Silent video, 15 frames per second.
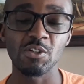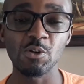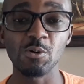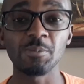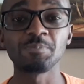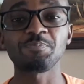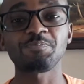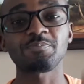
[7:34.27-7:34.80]

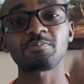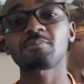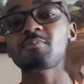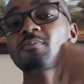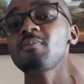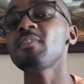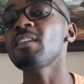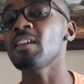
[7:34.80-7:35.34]
So
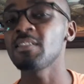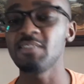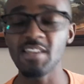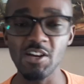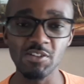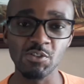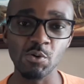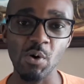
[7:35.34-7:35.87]

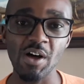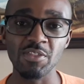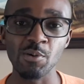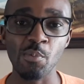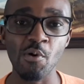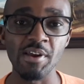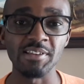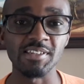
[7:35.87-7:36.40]
there's your
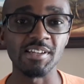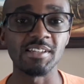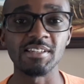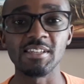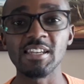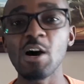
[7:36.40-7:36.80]
other pointer.